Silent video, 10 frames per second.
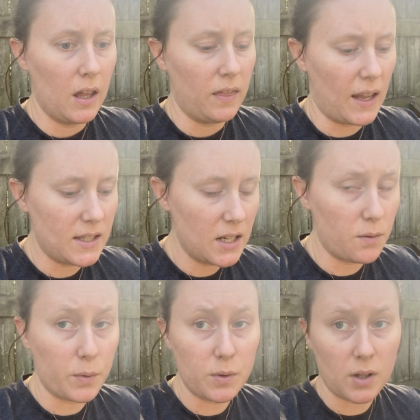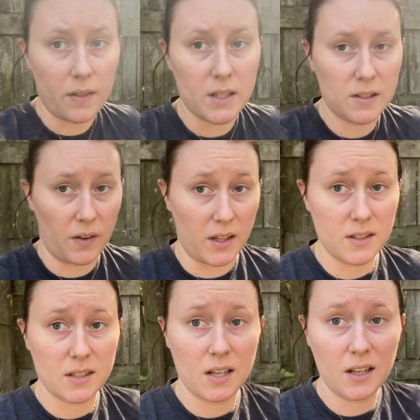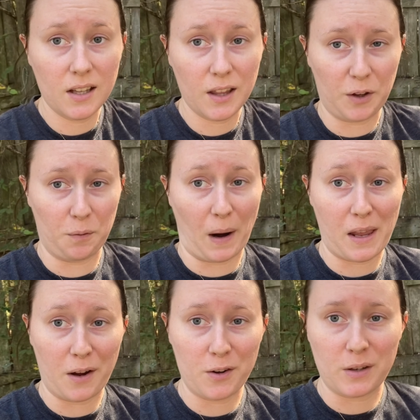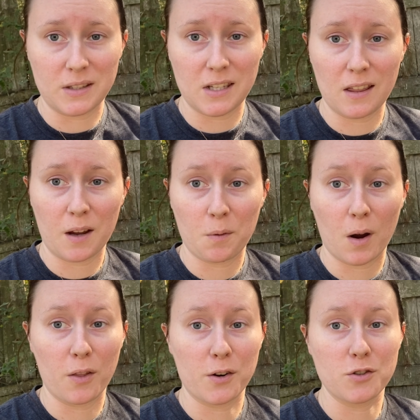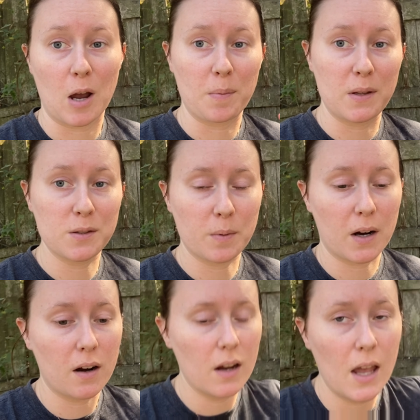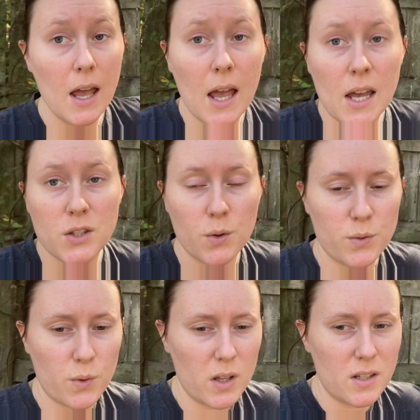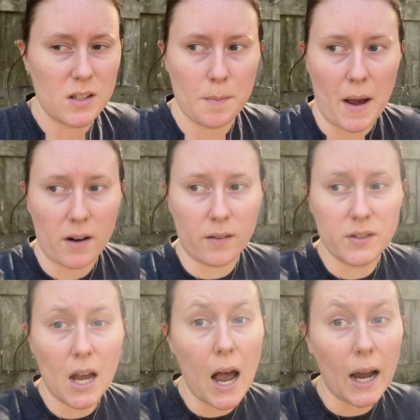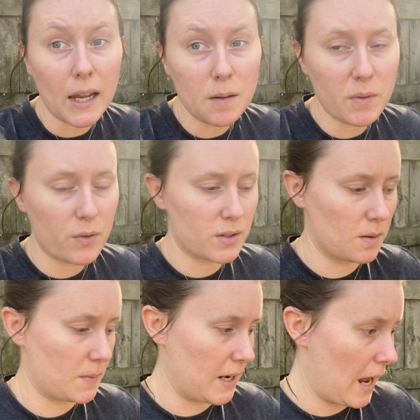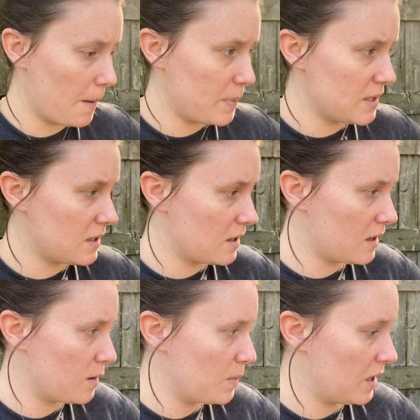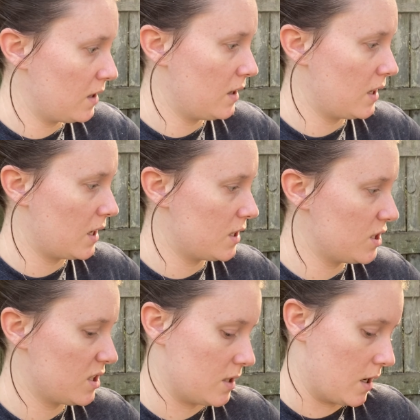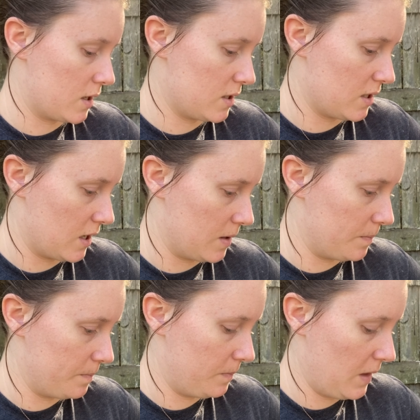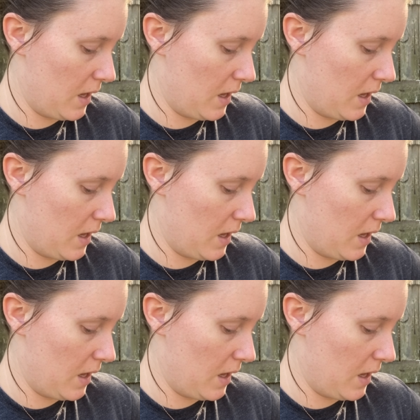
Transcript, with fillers: they did roost on this fence right here. You can see like where all their droppings were. So it was really just a matter of time before something happened to them. It just sucks. Um,